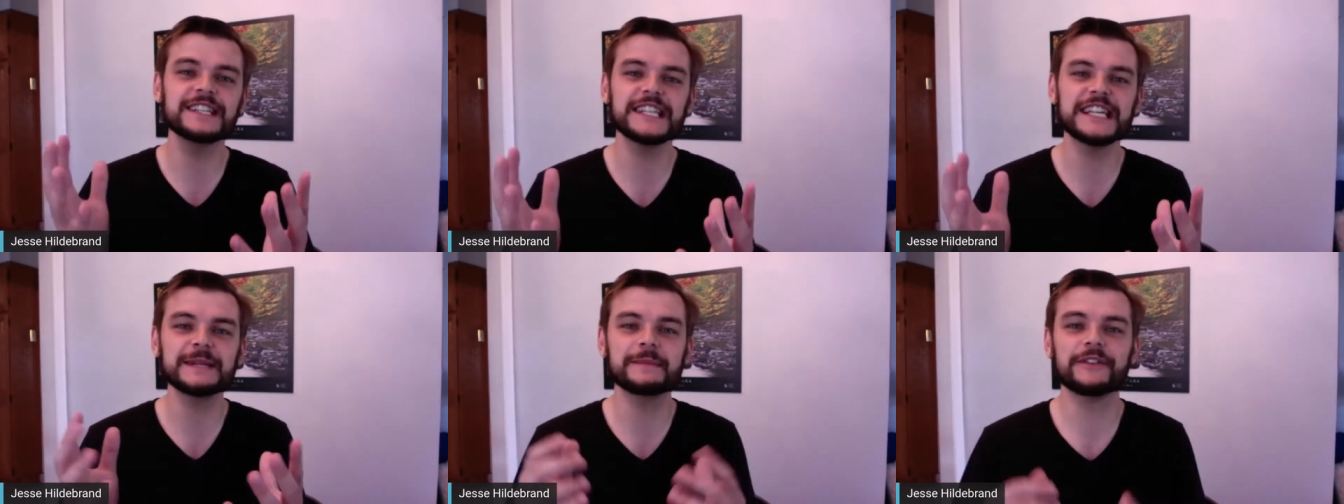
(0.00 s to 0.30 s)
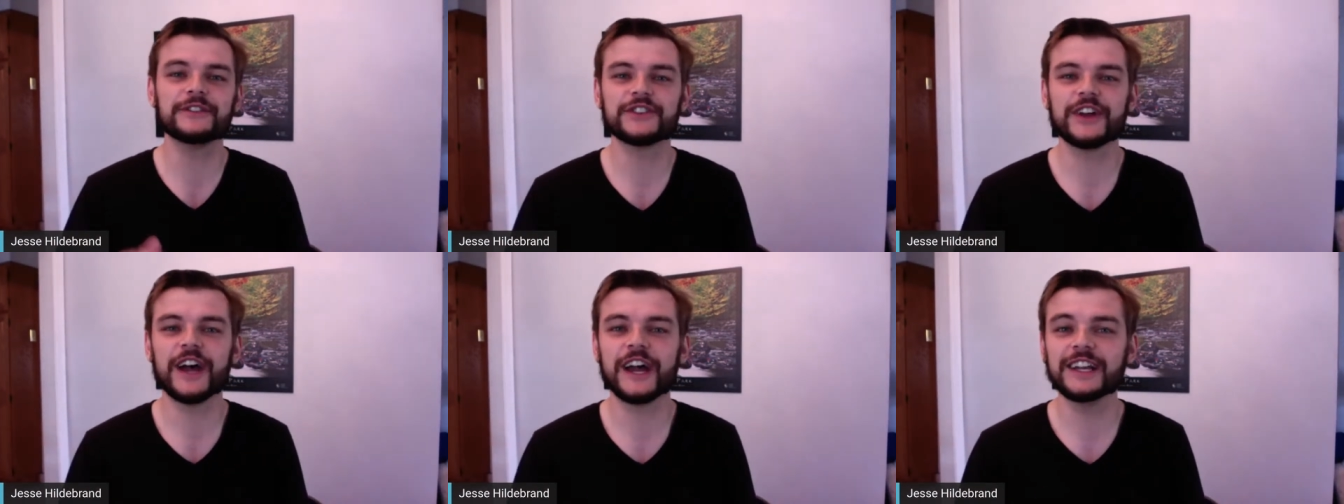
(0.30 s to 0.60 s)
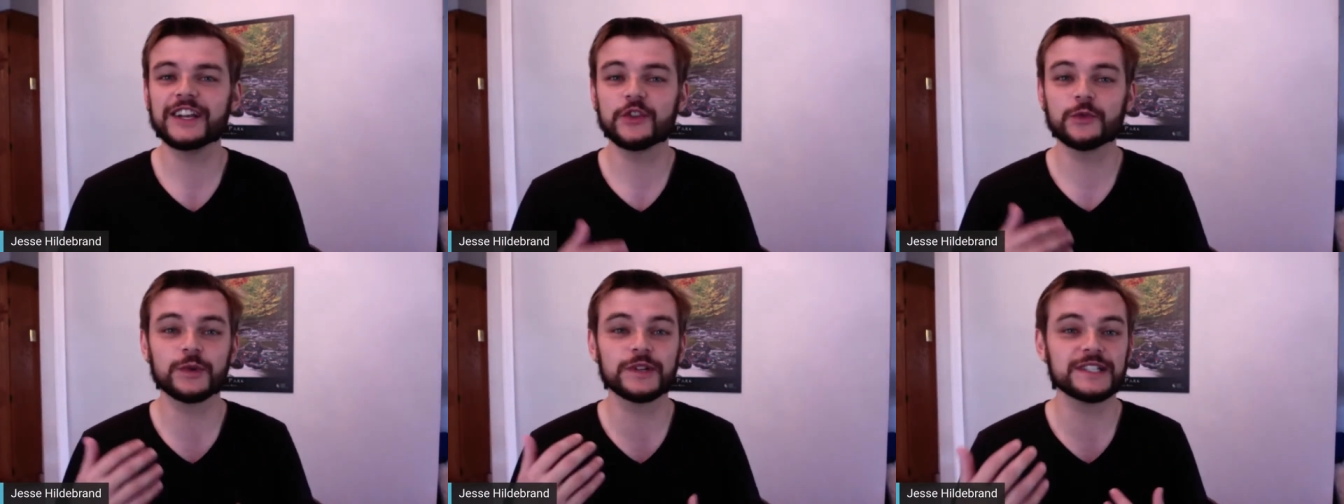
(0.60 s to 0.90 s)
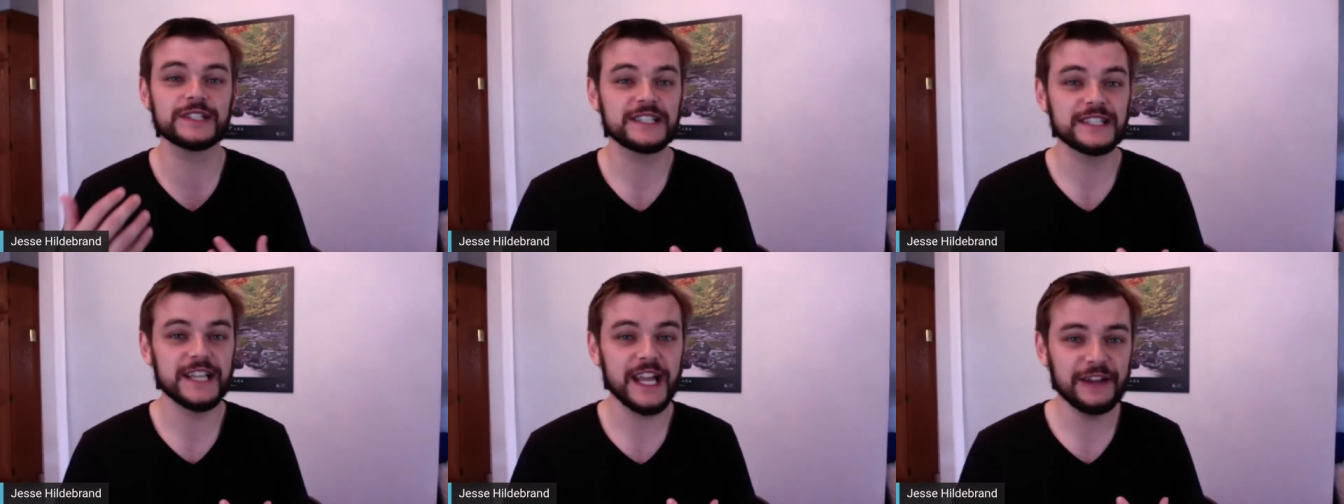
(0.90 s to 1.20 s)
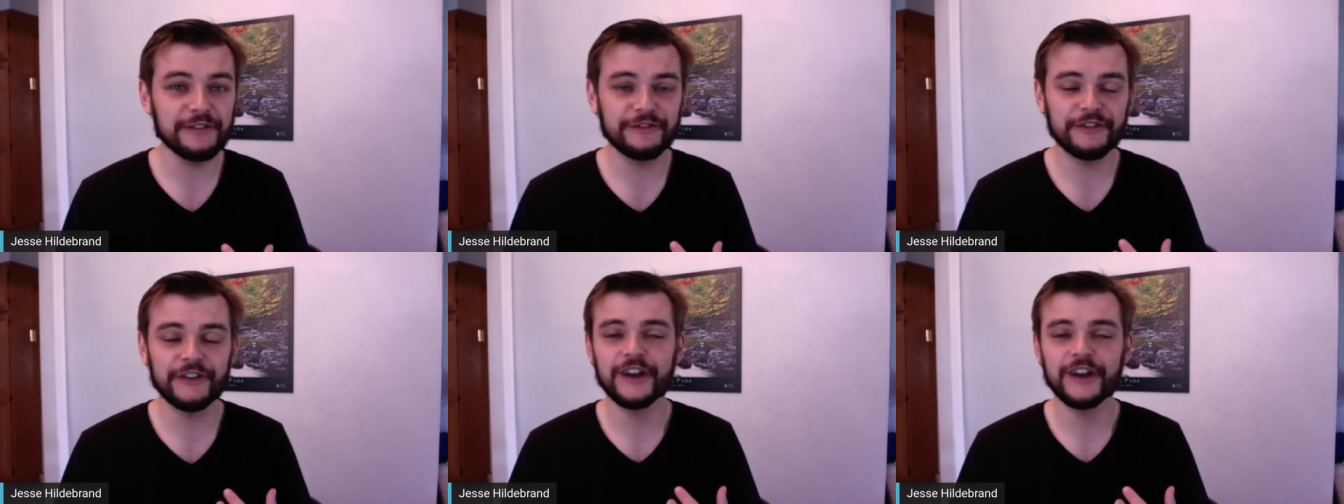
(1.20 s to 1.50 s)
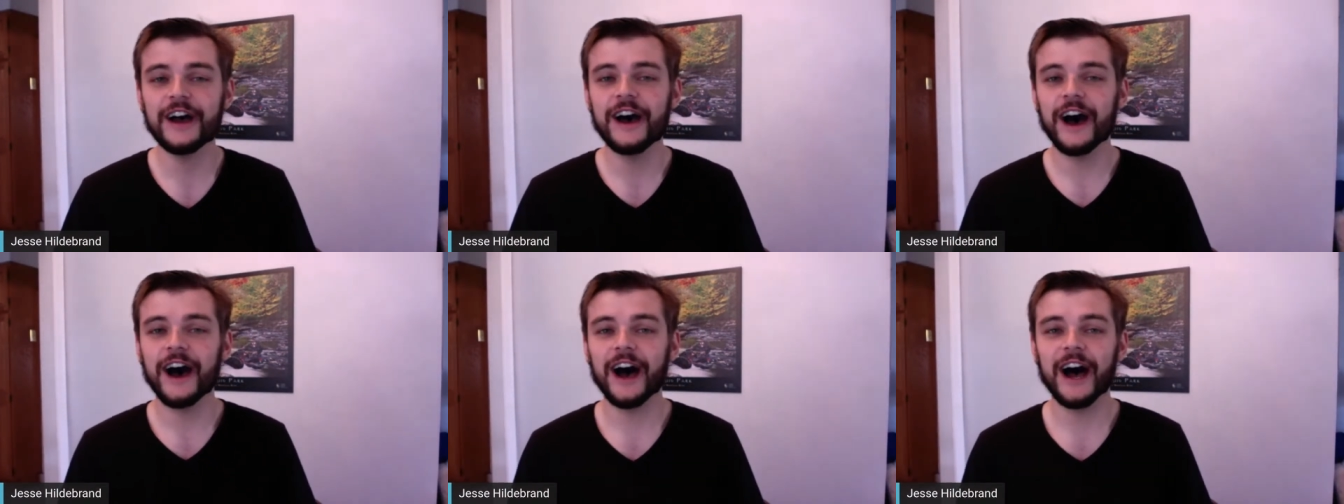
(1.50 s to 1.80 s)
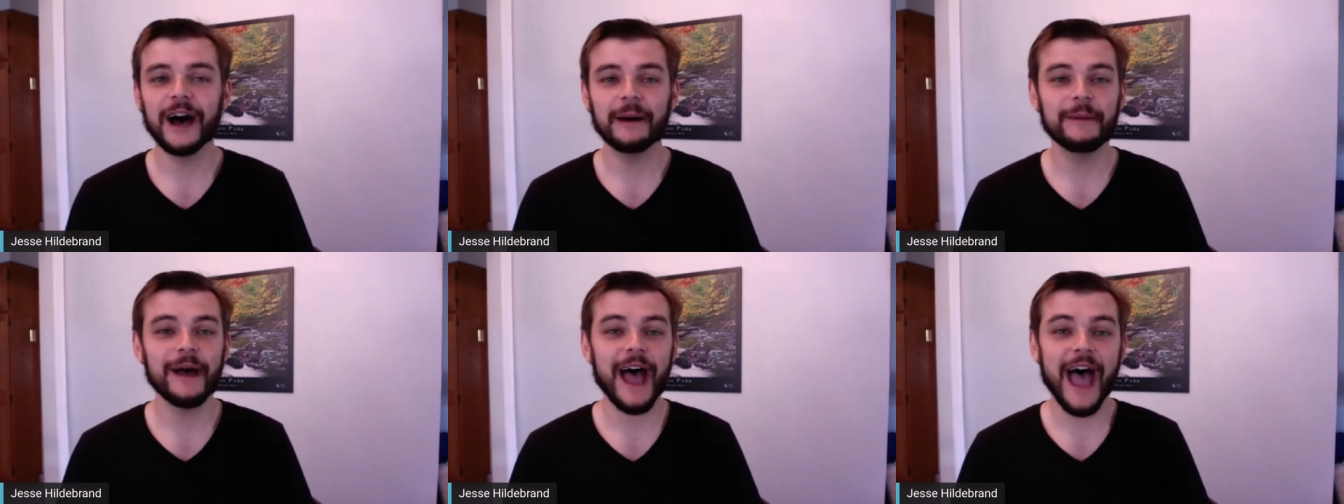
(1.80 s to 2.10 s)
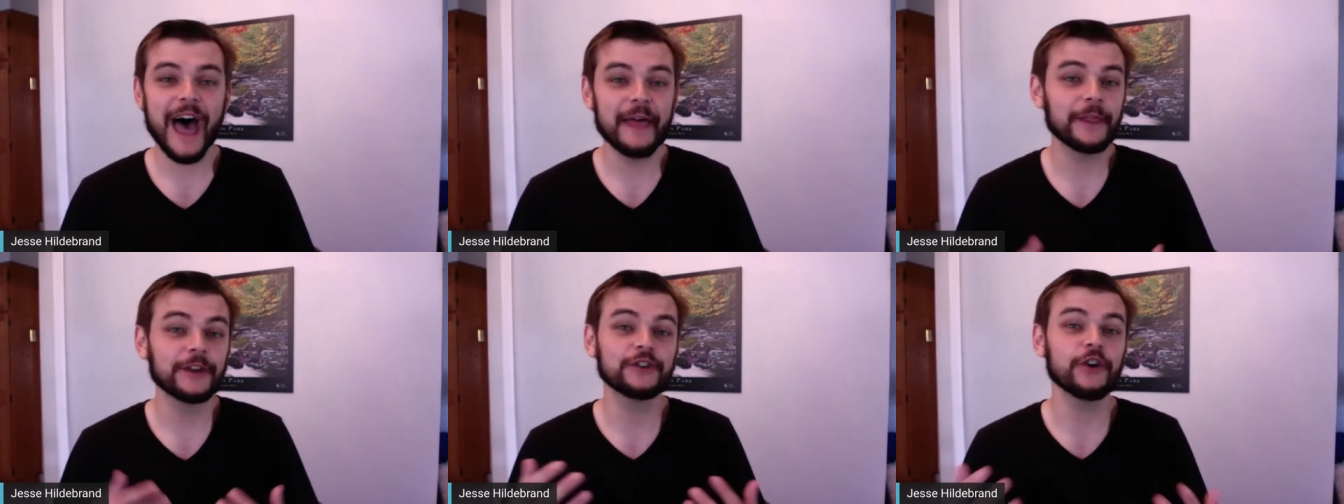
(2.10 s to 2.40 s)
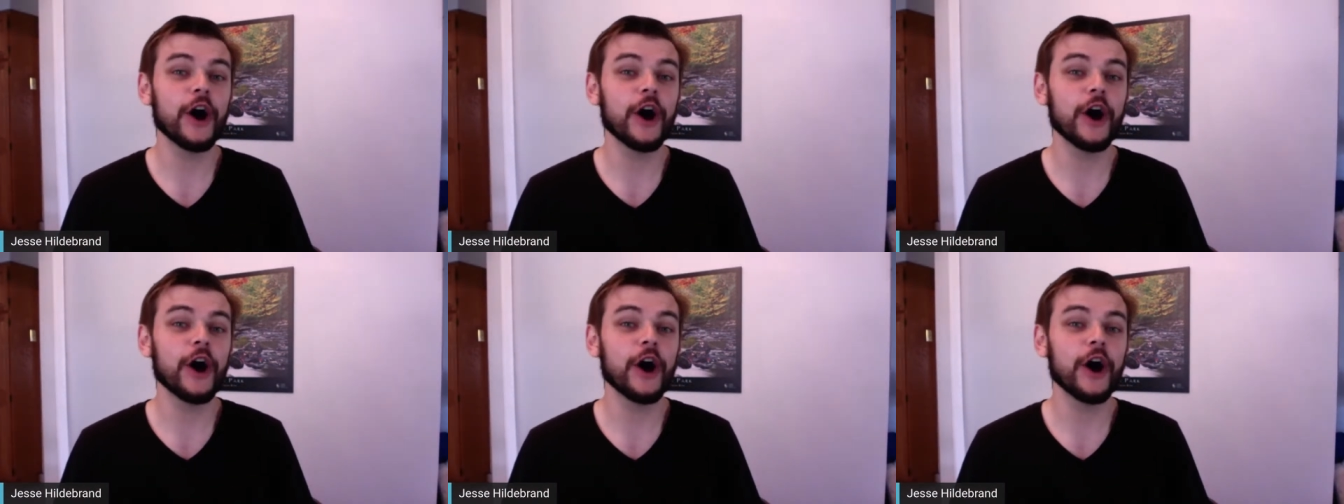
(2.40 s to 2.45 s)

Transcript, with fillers: team of scientists was safe um, at the